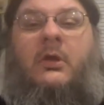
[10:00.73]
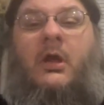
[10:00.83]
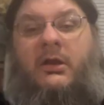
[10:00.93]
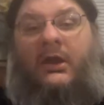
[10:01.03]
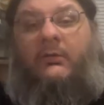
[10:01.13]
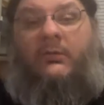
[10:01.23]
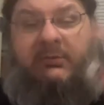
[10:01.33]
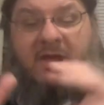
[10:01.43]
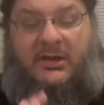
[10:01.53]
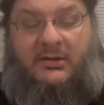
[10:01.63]
Okay, we're
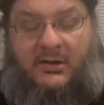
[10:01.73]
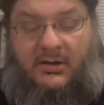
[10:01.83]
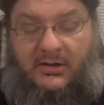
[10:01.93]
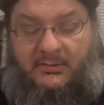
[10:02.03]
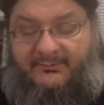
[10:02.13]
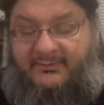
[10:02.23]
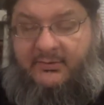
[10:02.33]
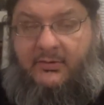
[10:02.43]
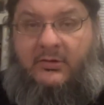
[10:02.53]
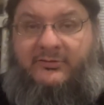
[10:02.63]
back. I've got
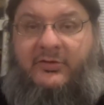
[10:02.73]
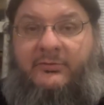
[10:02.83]
the cards